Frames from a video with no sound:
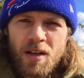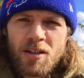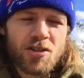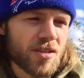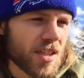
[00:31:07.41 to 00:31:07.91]

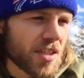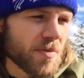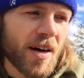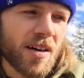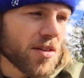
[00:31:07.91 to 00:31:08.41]
just teach
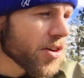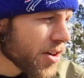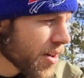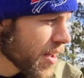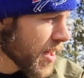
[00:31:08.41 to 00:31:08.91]
him how to
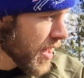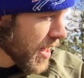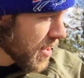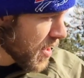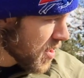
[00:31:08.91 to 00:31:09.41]
learn
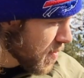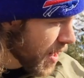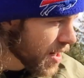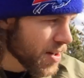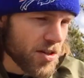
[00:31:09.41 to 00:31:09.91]
and teach him
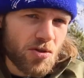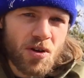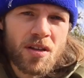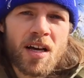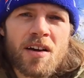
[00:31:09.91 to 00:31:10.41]
how to
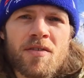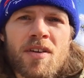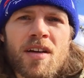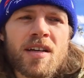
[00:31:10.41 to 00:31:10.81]
enjoy life,